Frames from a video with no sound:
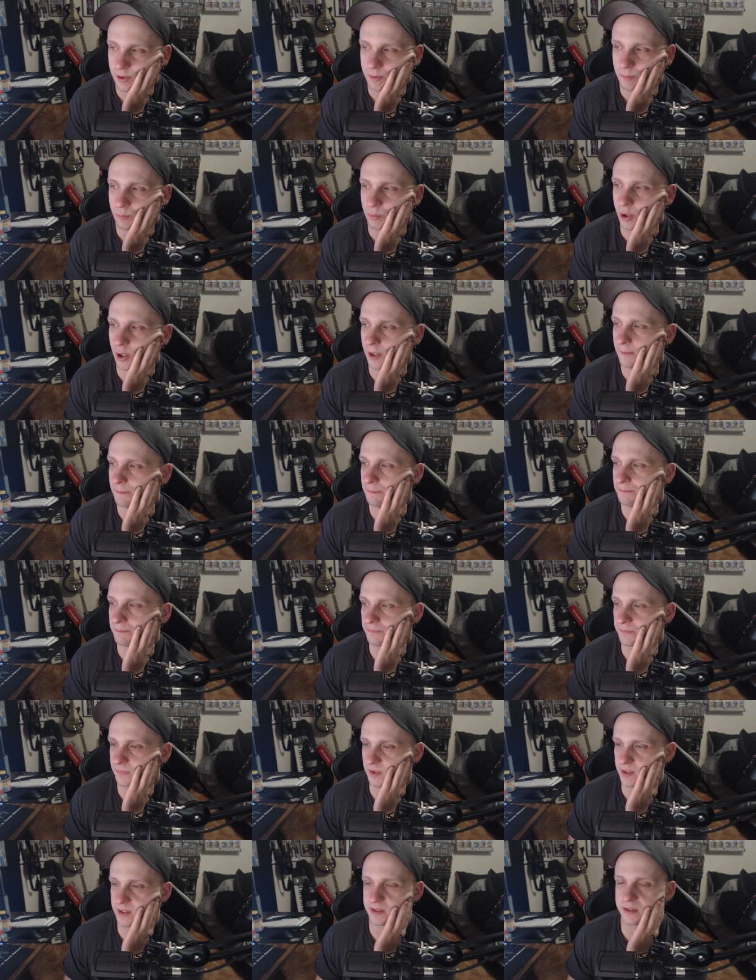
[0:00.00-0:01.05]
but
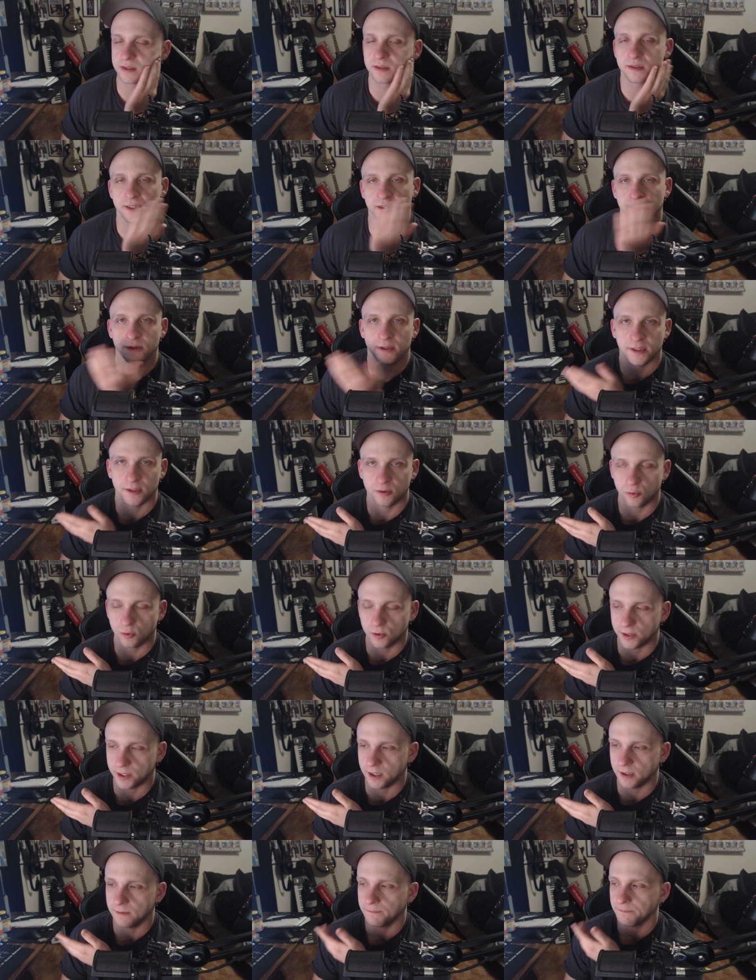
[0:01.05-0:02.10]
this is neither here nor
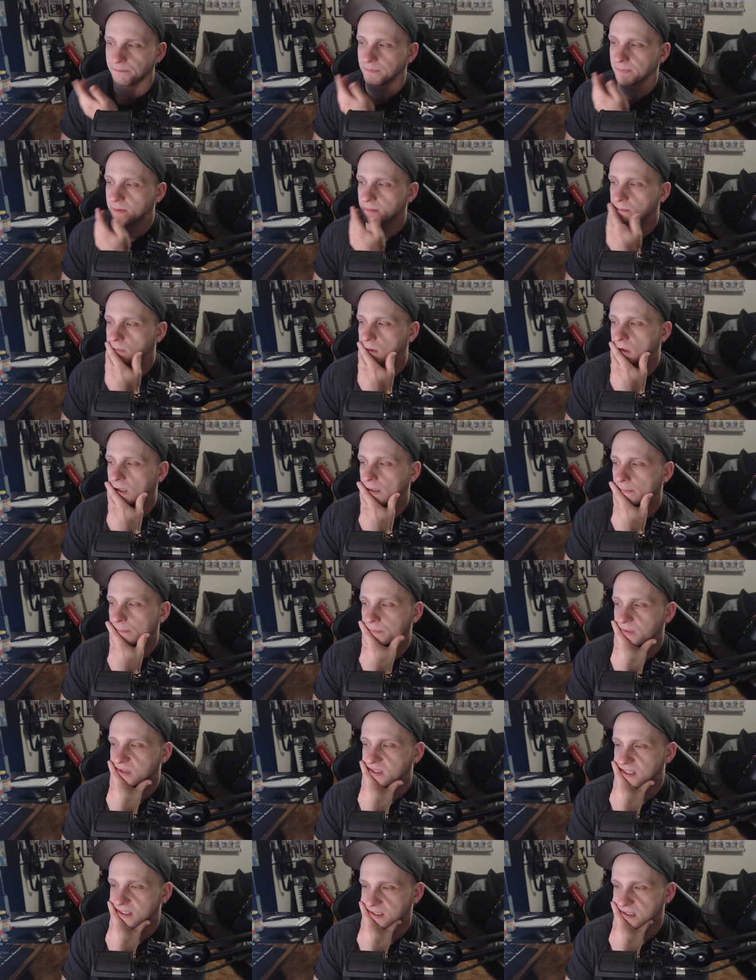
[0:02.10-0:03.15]
there. But
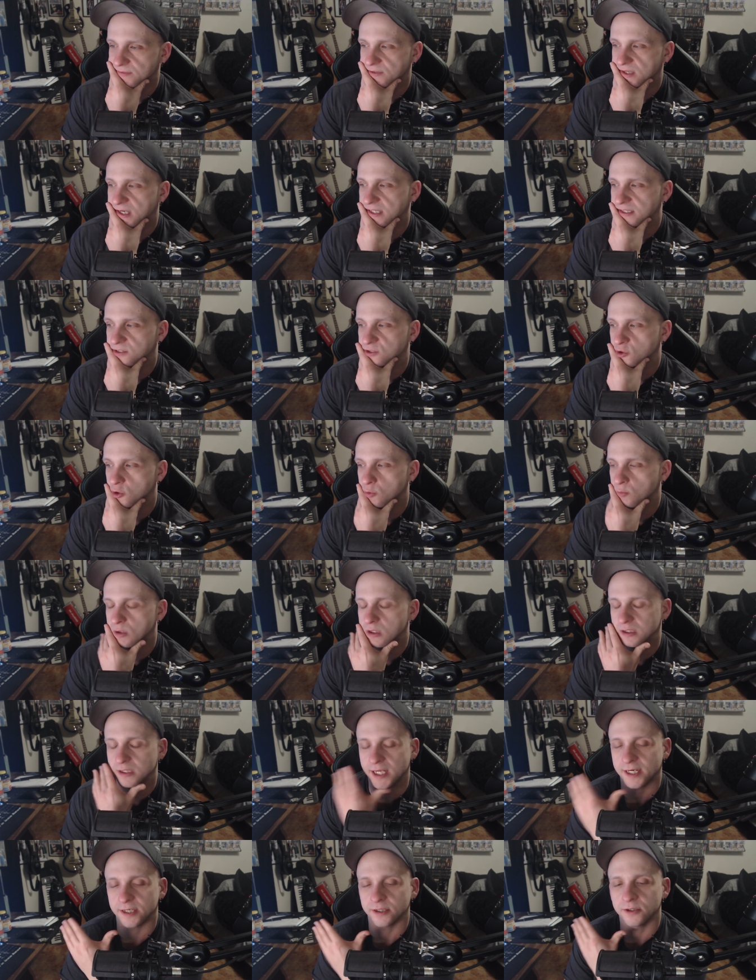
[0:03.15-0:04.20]
since I've gotten sober, a
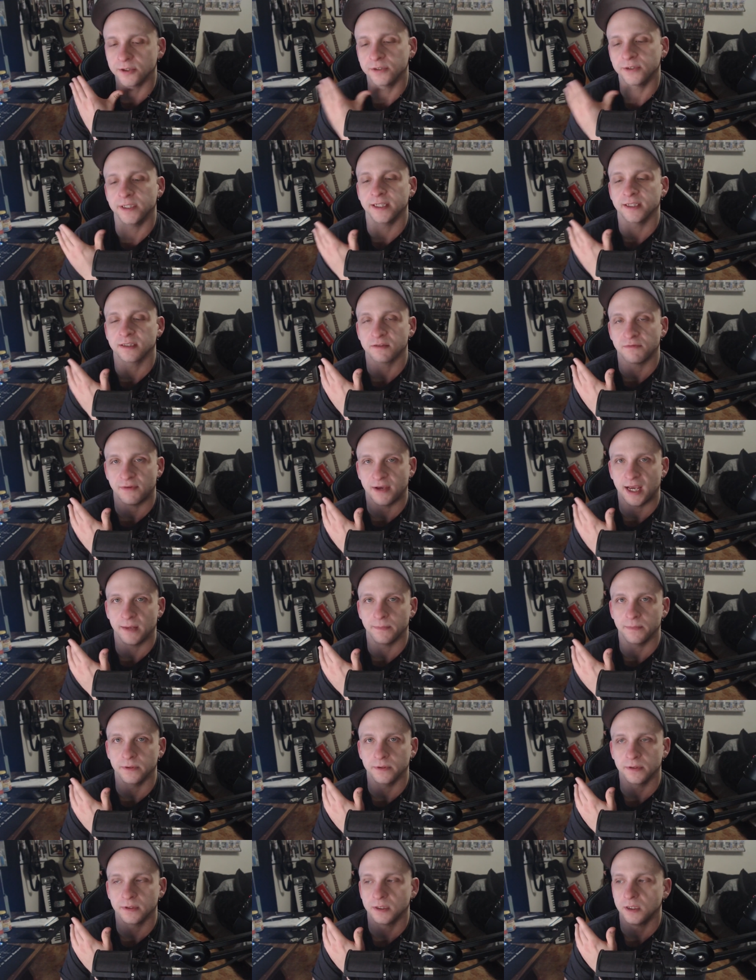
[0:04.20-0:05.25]
lot of good things have
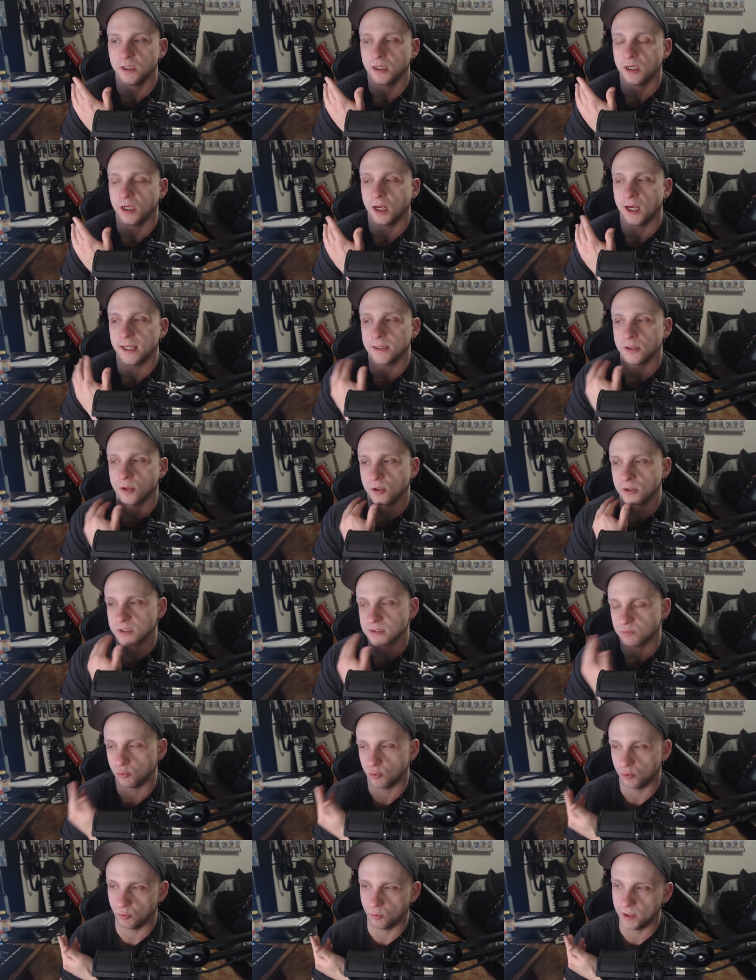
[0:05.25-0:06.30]
happened. I lost
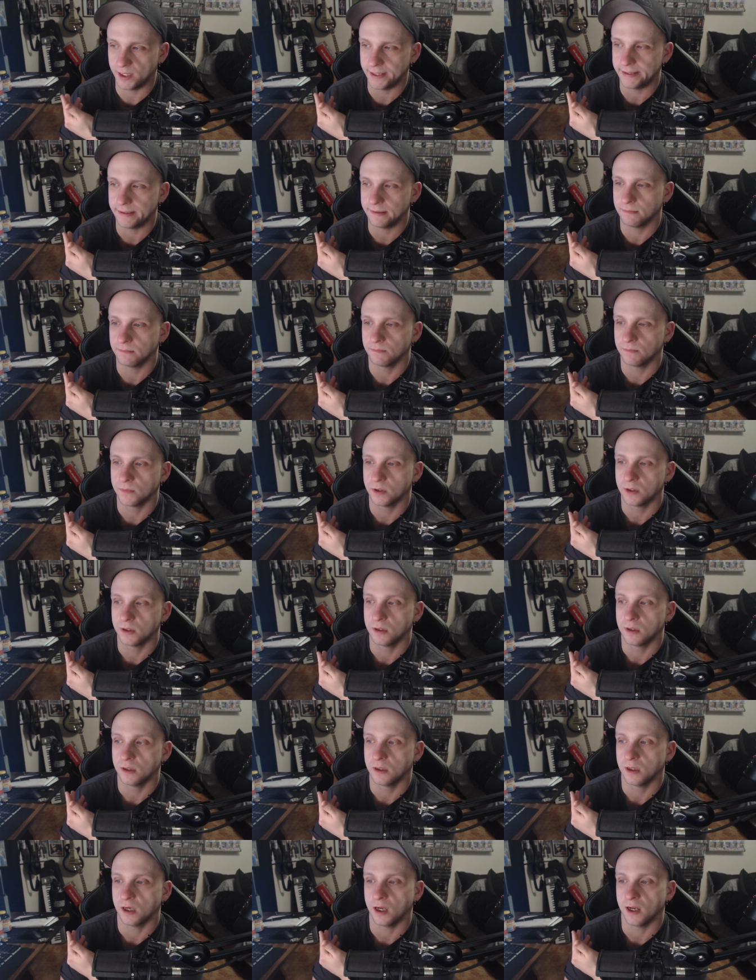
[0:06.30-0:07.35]
more weight.
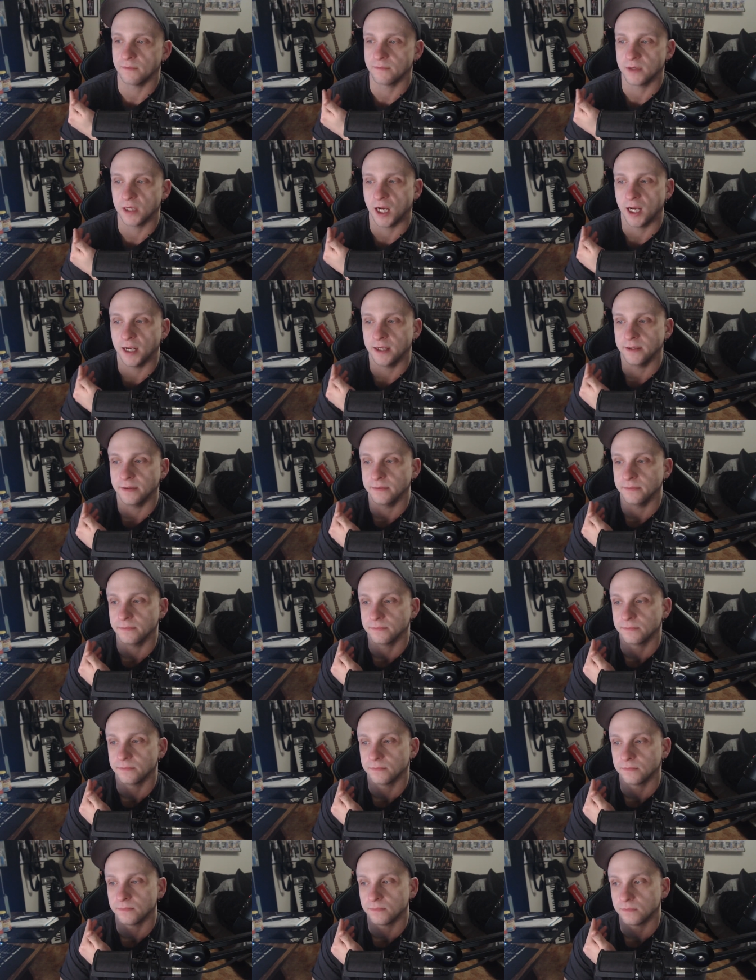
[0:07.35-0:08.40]
I've gotten
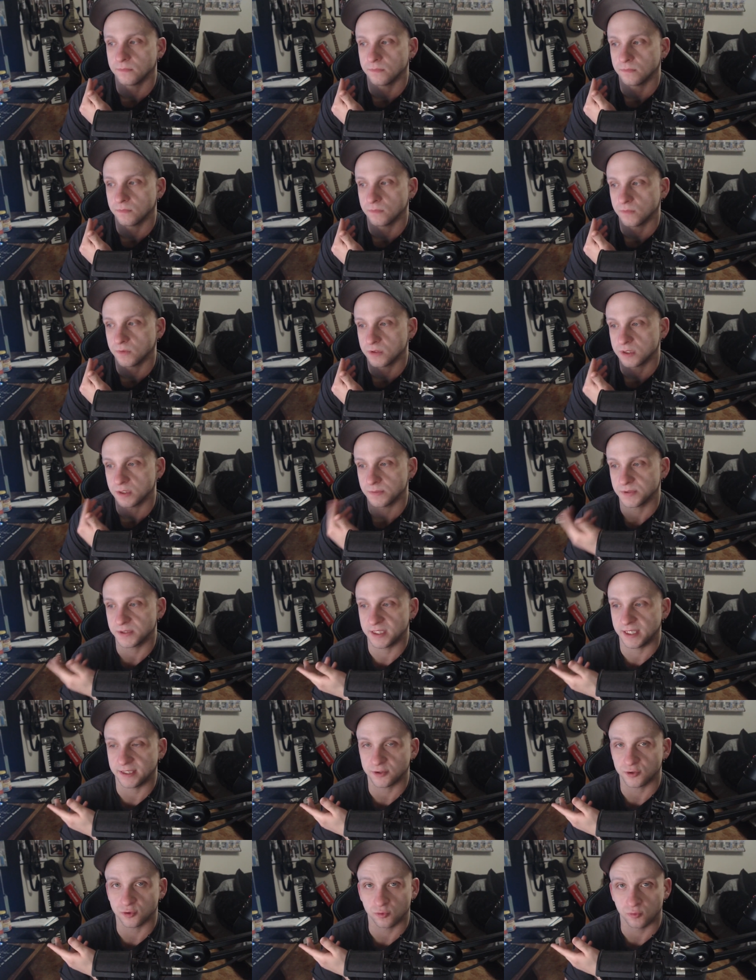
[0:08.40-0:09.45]

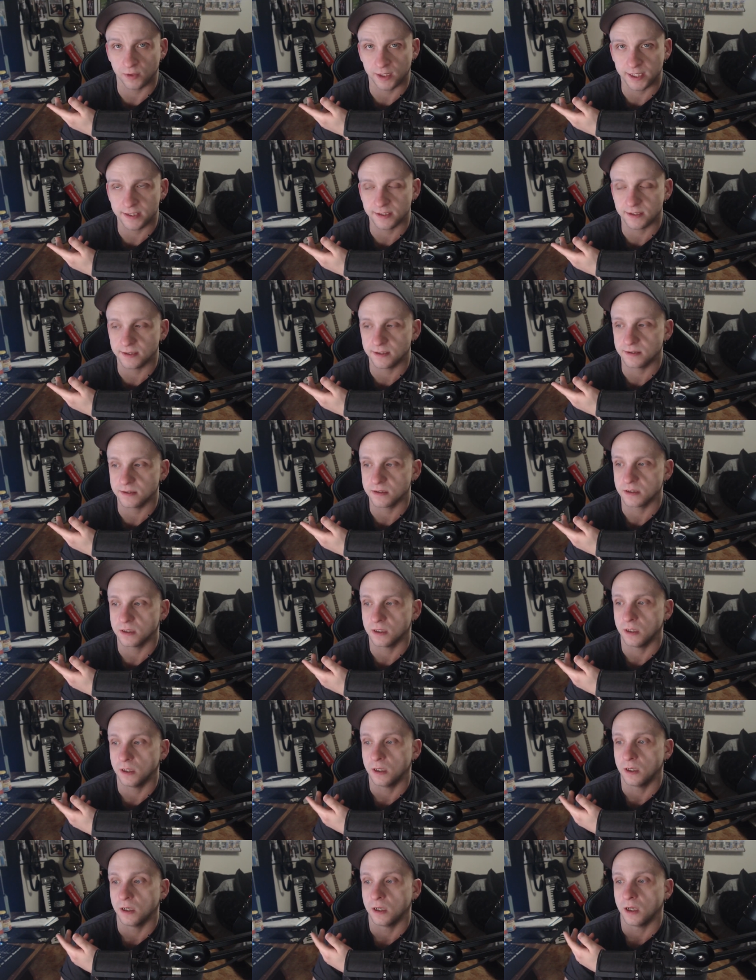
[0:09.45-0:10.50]
substantial raises.
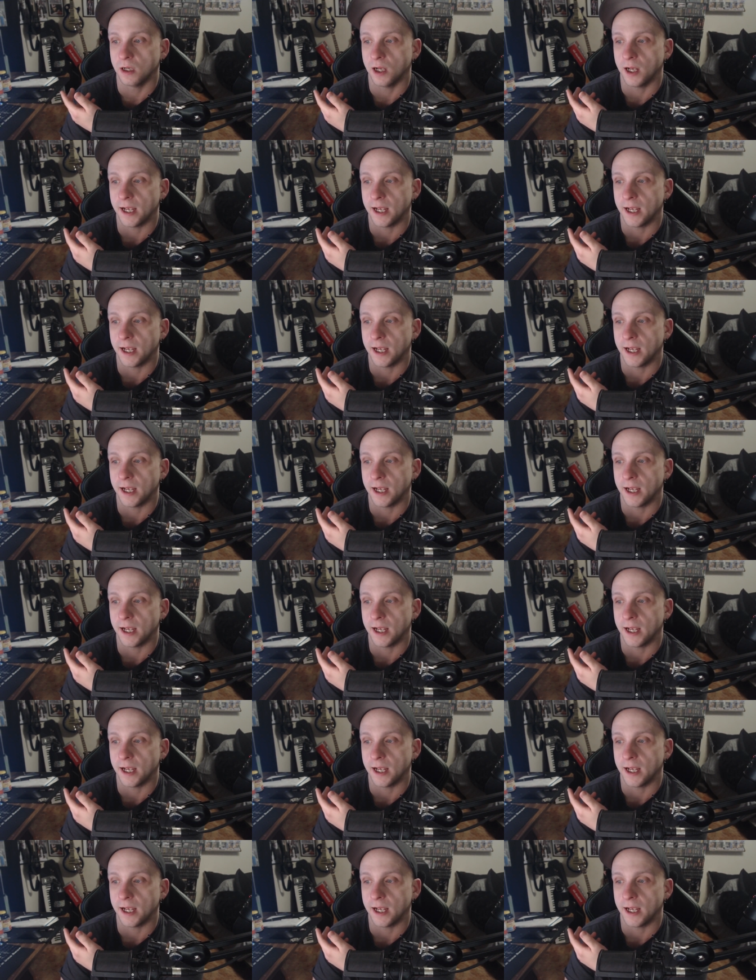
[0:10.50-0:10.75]
I